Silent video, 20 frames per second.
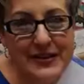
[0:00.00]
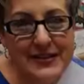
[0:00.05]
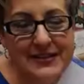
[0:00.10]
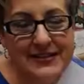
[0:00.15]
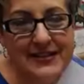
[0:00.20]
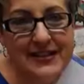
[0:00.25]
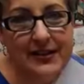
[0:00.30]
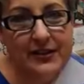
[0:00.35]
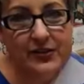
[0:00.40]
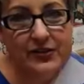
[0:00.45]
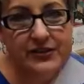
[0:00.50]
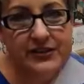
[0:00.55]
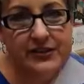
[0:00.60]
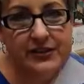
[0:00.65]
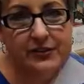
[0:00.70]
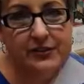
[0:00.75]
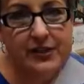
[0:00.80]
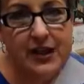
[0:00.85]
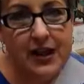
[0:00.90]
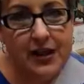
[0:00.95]
bins that are
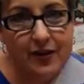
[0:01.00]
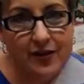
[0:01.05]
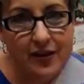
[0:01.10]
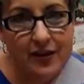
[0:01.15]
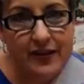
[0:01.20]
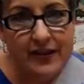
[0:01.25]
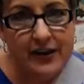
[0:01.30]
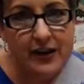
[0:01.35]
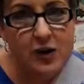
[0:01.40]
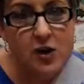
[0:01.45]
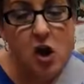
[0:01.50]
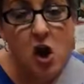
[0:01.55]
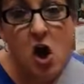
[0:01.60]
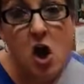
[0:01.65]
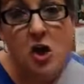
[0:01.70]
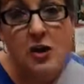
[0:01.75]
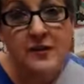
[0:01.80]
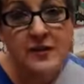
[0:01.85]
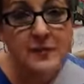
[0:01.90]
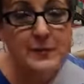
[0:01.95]
still not on there.
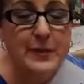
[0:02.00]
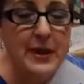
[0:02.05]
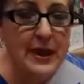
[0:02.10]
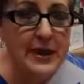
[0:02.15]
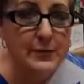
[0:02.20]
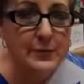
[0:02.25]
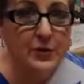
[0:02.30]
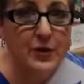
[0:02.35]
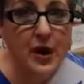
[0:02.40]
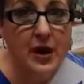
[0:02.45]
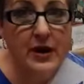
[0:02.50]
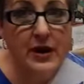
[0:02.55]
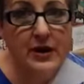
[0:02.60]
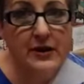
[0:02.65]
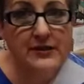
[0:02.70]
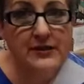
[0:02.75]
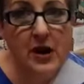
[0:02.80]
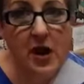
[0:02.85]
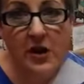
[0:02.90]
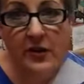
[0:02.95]
All of the paint
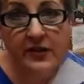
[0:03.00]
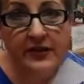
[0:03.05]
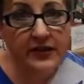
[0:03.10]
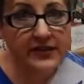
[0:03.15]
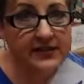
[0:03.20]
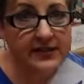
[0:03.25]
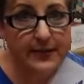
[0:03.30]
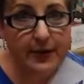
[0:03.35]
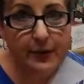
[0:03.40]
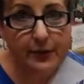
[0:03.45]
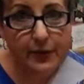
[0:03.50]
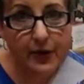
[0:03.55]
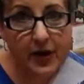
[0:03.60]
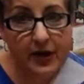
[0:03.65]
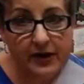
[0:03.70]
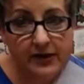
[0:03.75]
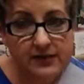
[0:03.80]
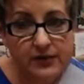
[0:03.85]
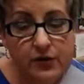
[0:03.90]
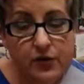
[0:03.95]
products, all the Dixie Belle
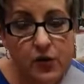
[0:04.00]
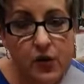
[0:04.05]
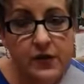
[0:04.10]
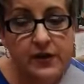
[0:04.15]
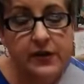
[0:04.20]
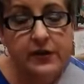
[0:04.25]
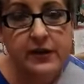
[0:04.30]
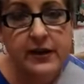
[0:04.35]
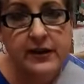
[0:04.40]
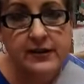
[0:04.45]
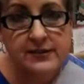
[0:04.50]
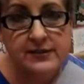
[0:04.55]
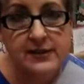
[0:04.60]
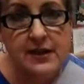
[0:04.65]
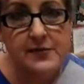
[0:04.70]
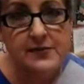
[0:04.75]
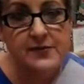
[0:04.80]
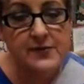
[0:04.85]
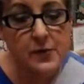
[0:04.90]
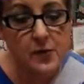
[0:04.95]
products are on there
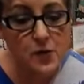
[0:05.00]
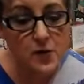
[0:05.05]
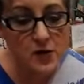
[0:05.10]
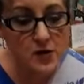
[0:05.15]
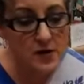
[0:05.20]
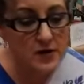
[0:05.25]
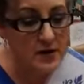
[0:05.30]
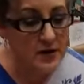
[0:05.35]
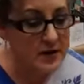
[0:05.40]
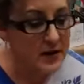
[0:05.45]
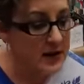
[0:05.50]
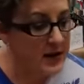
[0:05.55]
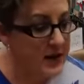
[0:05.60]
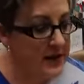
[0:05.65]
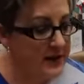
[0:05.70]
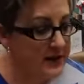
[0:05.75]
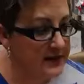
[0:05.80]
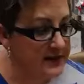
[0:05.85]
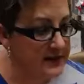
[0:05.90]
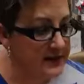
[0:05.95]
except for
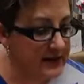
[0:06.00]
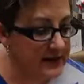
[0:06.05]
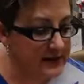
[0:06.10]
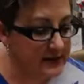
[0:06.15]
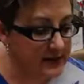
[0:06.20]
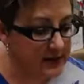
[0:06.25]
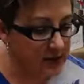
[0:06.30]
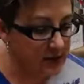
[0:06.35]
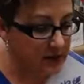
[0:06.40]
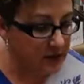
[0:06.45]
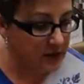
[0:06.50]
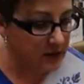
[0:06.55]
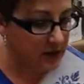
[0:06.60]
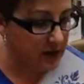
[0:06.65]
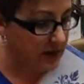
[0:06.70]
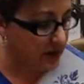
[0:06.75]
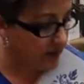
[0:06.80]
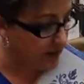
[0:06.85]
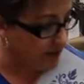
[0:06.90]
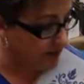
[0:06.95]
the stencil,
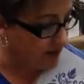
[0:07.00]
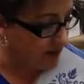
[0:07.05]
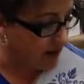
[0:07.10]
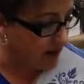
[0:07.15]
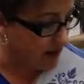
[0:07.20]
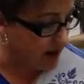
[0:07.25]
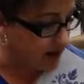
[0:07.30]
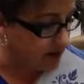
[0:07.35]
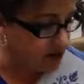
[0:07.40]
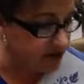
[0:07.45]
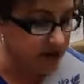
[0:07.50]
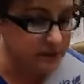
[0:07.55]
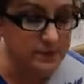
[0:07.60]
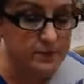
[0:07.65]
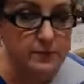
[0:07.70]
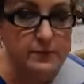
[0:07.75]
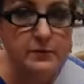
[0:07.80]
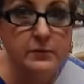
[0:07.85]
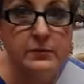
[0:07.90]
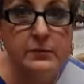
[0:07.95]
the
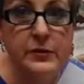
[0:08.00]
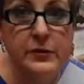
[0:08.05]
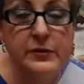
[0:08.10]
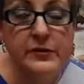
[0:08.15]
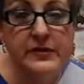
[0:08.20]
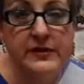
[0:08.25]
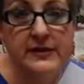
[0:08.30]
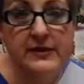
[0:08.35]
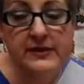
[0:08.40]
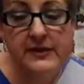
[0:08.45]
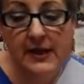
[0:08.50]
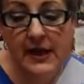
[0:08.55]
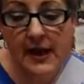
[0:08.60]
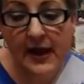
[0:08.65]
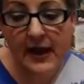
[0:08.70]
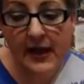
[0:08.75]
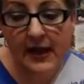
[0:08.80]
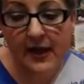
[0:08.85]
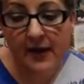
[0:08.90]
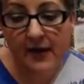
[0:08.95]
gem mousses,
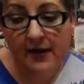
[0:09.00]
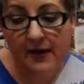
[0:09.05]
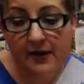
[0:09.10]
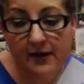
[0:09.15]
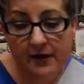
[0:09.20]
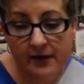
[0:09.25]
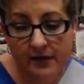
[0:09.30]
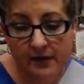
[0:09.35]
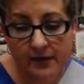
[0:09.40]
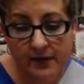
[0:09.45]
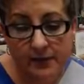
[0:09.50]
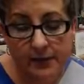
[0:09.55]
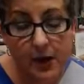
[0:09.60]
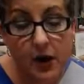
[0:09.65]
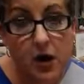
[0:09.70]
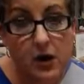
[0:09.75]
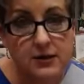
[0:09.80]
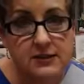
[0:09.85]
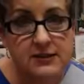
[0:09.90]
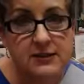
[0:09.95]
and the
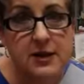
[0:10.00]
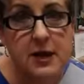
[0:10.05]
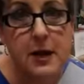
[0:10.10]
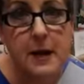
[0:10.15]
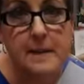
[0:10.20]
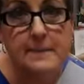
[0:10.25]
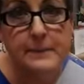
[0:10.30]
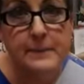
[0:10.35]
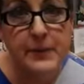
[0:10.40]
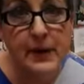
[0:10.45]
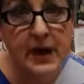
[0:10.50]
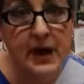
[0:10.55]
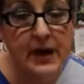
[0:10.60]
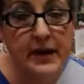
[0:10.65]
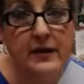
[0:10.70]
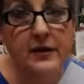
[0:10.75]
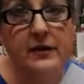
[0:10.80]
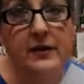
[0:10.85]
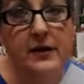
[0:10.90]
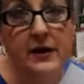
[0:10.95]
boss.
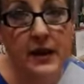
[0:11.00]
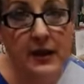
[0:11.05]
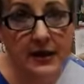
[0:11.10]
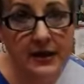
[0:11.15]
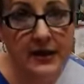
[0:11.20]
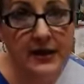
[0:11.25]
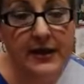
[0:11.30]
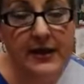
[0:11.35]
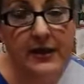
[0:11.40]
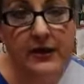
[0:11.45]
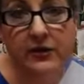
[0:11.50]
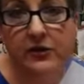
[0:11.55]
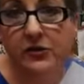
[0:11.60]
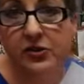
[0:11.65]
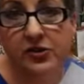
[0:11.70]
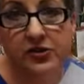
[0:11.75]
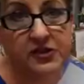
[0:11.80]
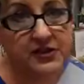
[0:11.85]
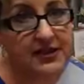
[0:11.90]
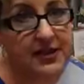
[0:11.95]
But again,
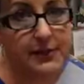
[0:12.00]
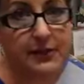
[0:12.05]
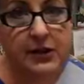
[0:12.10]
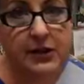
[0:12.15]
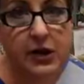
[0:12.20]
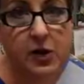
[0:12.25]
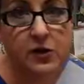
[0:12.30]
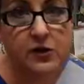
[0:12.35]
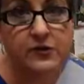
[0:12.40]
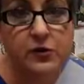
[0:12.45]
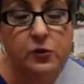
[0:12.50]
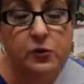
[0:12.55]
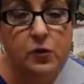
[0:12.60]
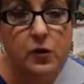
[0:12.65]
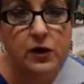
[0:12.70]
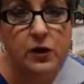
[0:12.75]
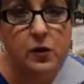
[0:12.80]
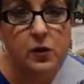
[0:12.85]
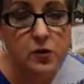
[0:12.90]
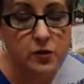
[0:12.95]
you just let me know if you
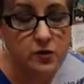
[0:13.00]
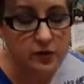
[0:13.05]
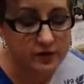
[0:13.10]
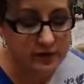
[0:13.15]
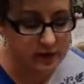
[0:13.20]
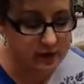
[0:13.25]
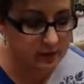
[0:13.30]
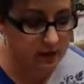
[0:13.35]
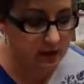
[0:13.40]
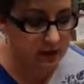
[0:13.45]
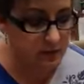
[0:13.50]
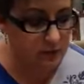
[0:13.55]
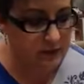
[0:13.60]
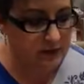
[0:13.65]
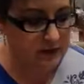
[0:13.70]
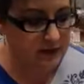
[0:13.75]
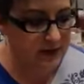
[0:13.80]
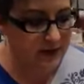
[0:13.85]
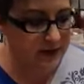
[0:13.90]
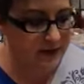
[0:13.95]
want to order them, and
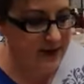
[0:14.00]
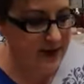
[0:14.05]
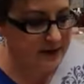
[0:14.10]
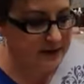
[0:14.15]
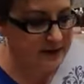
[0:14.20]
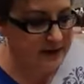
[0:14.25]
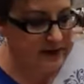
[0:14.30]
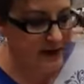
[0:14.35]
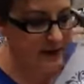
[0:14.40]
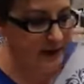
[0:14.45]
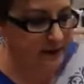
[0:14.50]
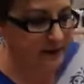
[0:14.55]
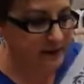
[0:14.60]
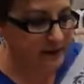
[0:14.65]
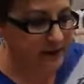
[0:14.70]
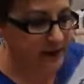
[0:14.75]
we'll get them out to you.